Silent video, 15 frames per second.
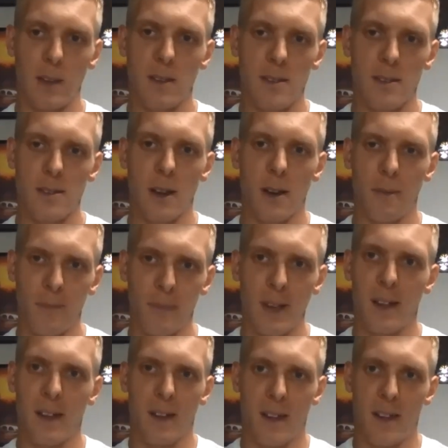So,
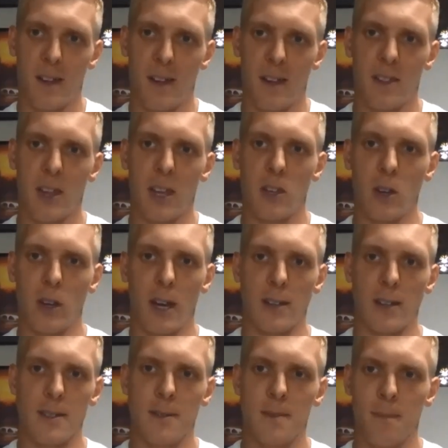thank you
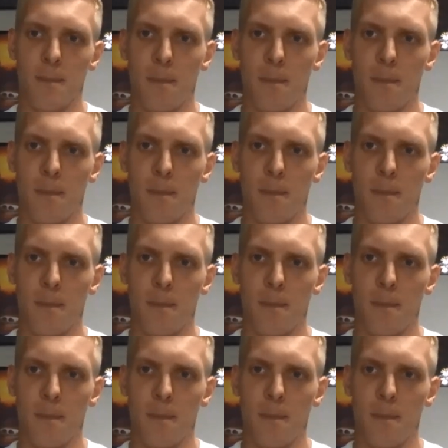guys.